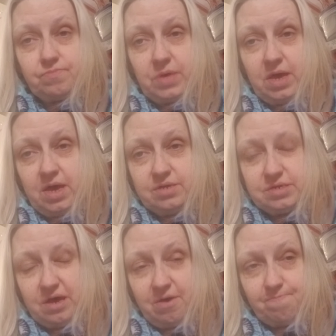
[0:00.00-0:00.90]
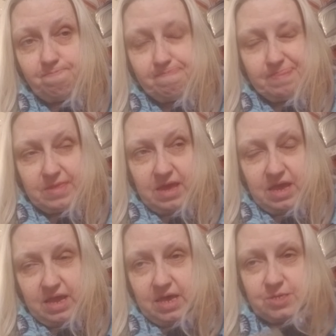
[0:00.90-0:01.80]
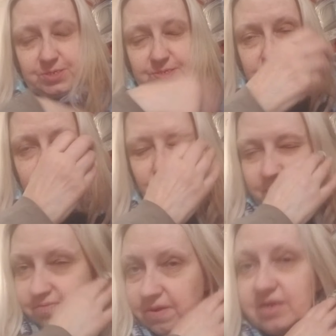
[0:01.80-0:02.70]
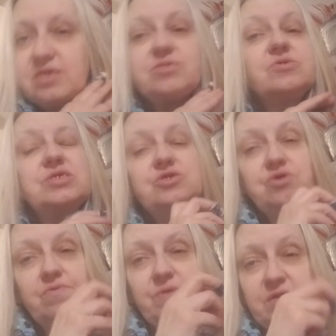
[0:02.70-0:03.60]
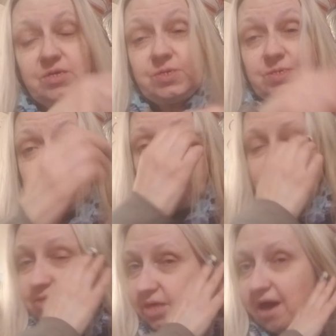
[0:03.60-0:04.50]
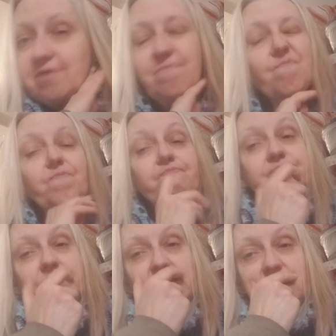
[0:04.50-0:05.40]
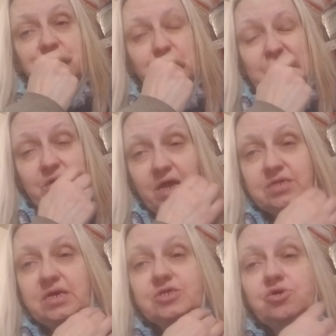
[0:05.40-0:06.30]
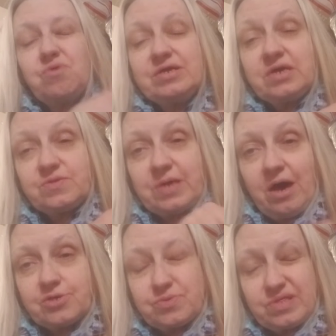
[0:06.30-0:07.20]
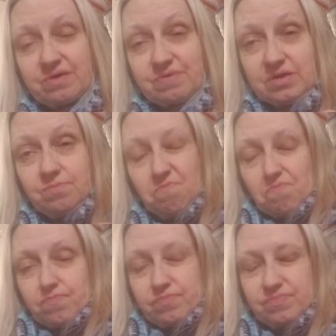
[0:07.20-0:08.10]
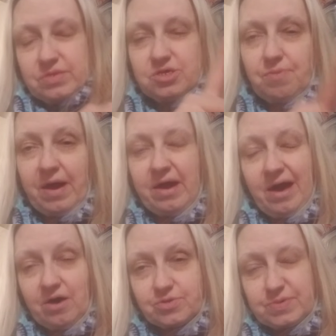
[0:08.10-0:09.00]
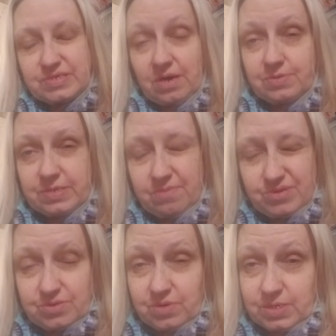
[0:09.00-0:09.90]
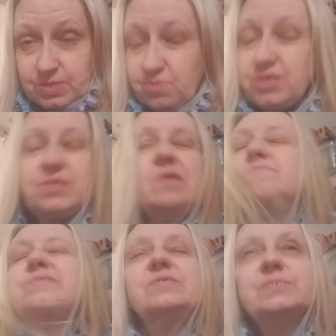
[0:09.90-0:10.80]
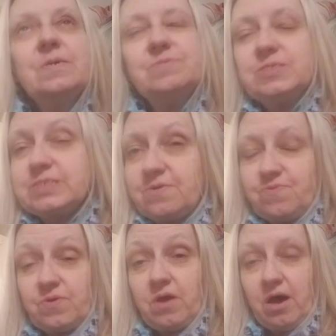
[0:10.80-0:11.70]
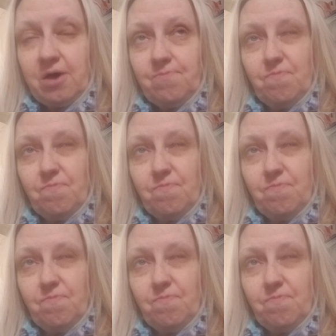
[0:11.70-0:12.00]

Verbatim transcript: and um, asked with our finances. He knew our finances if he thought it would be a good idea to rent out the house we live in to buy a house because I was able to. We, we saved and saved and saved for uh,